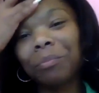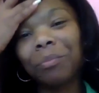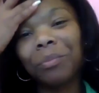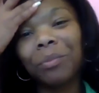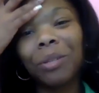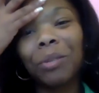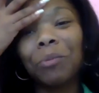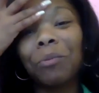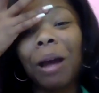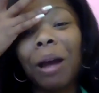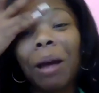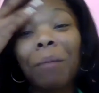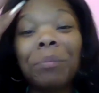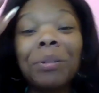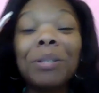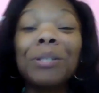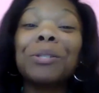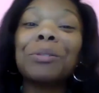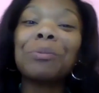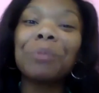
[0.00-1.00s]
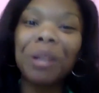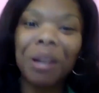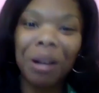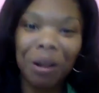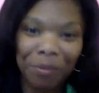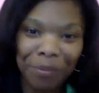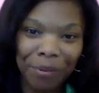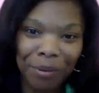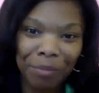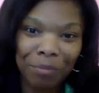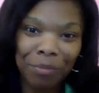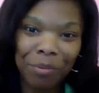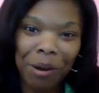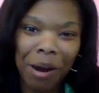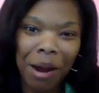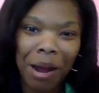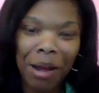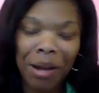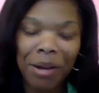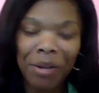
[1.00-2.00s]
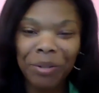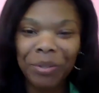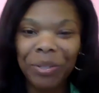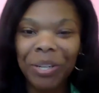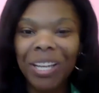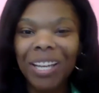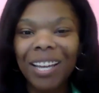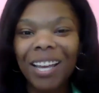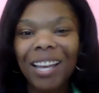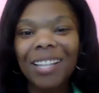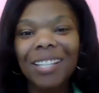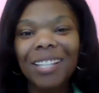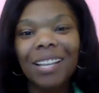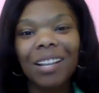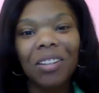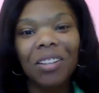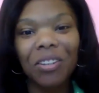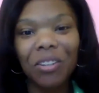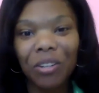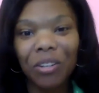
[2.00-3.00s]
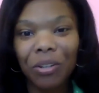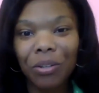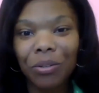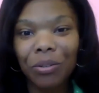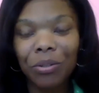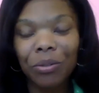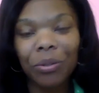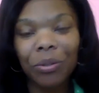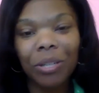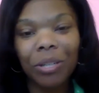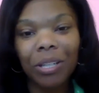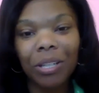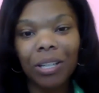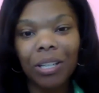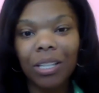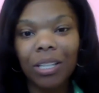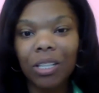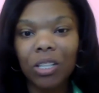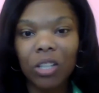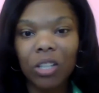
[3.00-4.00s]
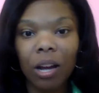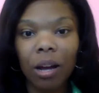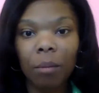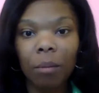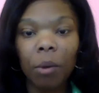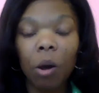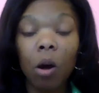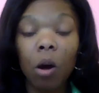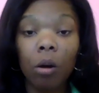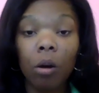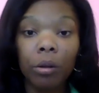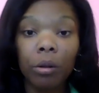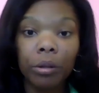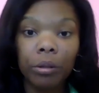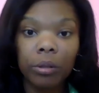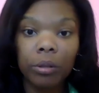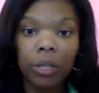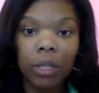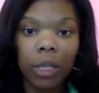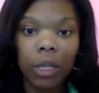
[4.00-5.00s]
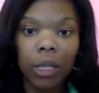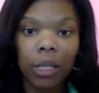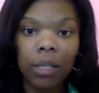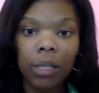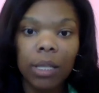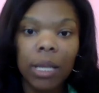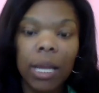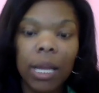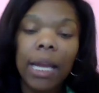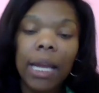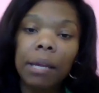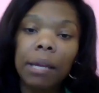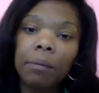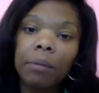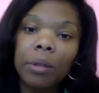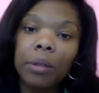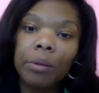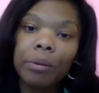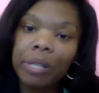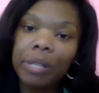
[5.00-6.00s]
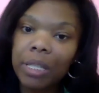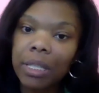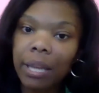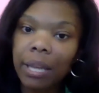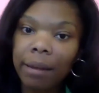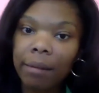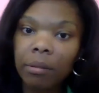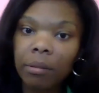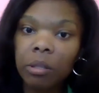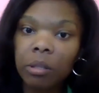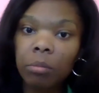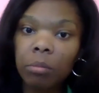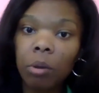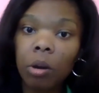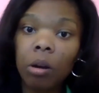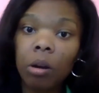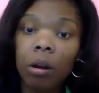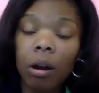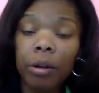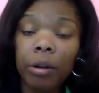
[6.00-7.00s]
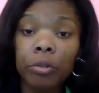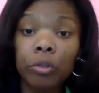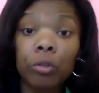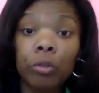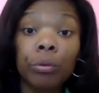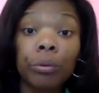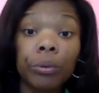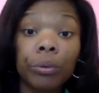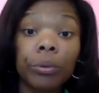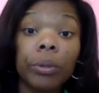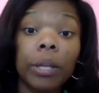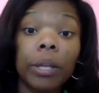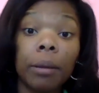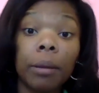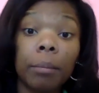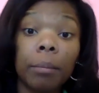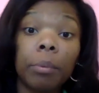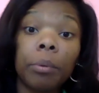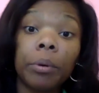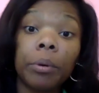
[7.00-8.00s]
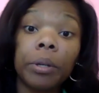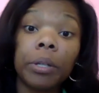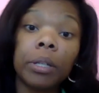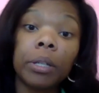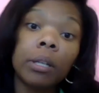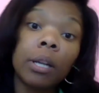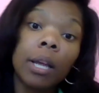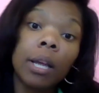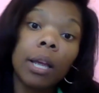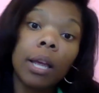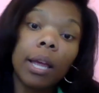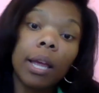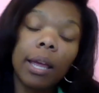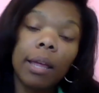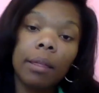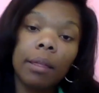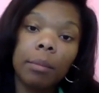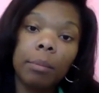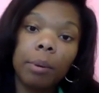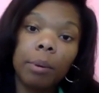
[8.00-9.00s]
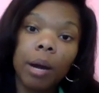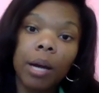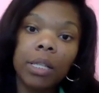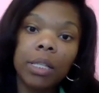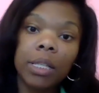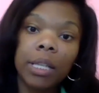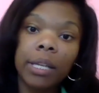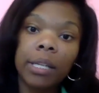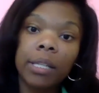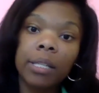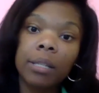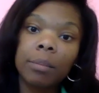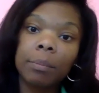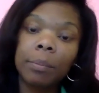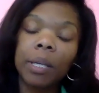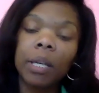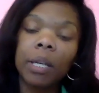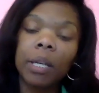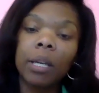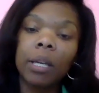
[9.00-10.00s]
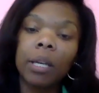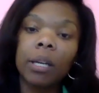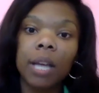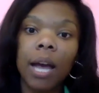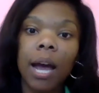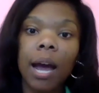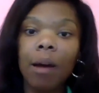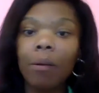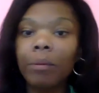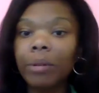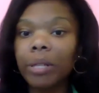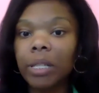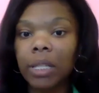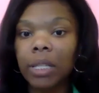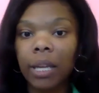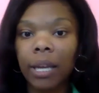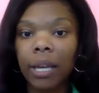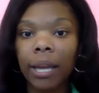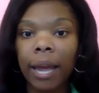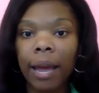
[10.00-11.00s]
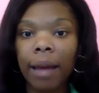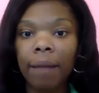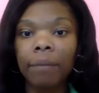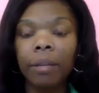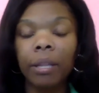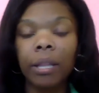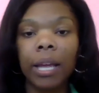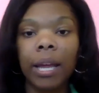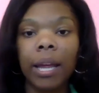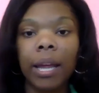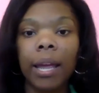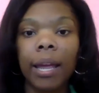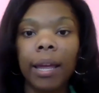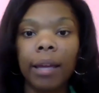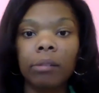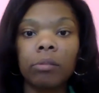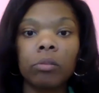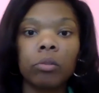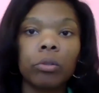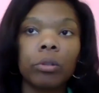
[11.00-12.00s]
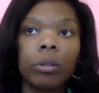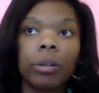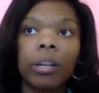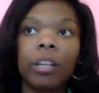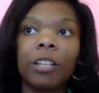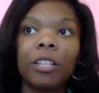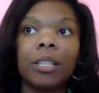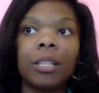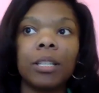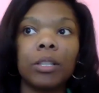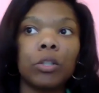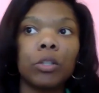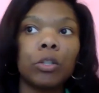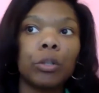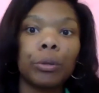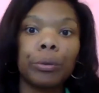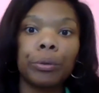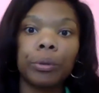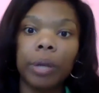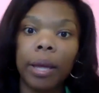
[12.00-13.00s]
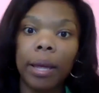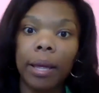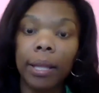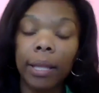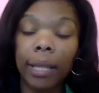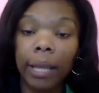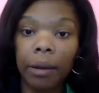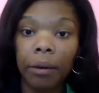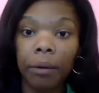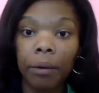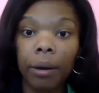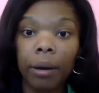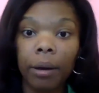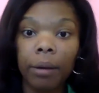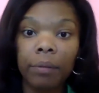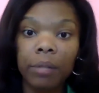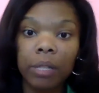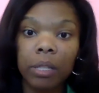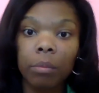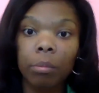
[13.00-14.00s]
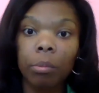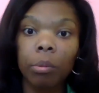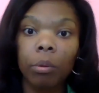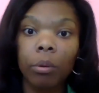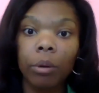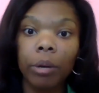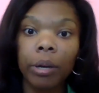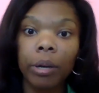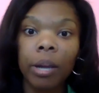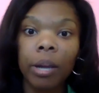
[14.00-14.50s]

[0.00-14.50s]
wiping the sweat off your brow, telling you you're doing a good job. All those things, even though it sounds small, are truly important in the process, because I would say having that extra additional layer of support